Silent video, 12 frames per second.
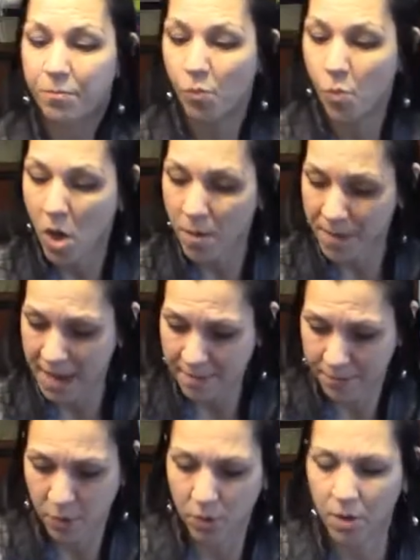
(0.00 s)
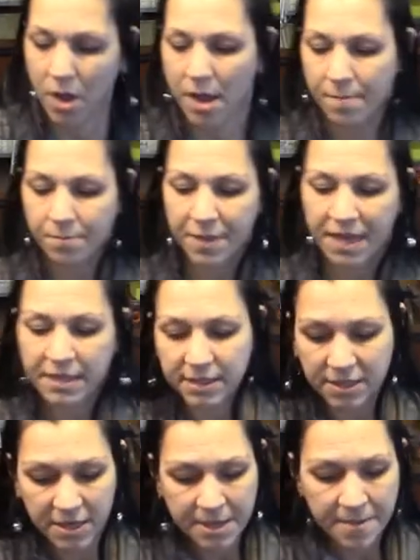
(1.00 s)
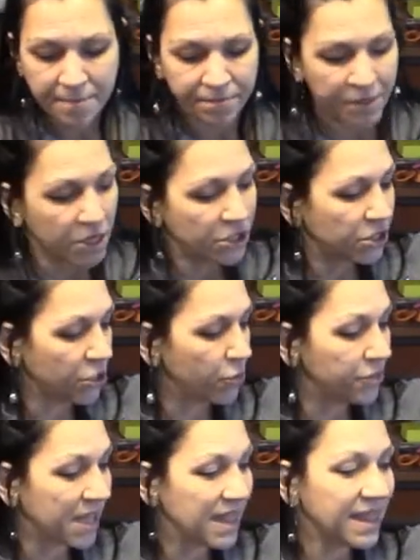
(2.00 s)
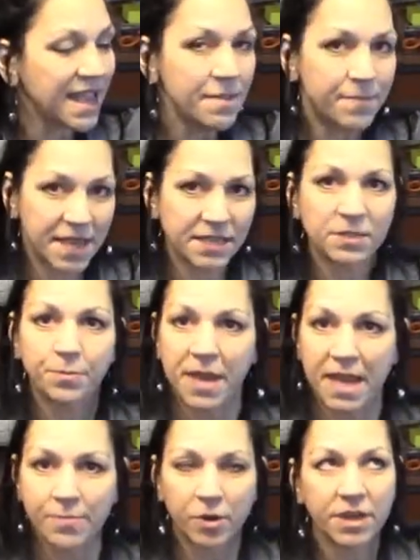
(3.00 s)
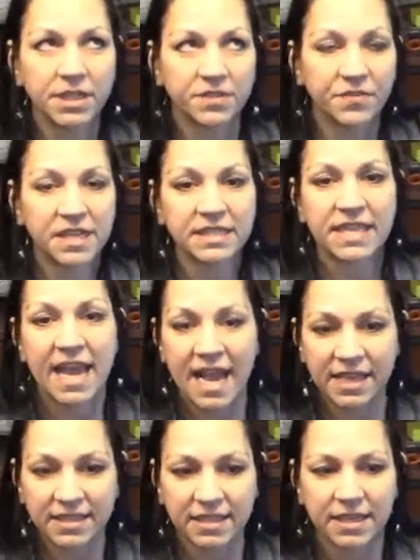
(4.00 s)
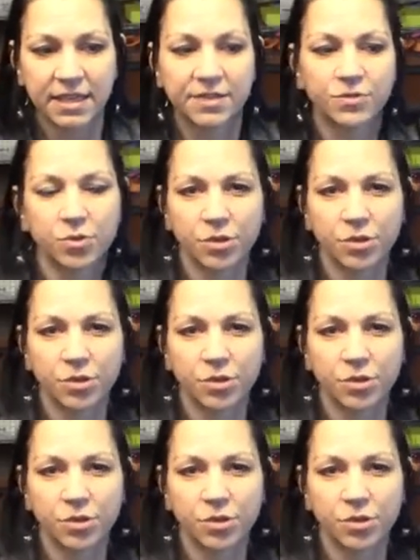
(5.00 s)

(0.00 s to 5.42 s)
wallpaper um, paste. So the clay-based paper is fantastic. It gives you a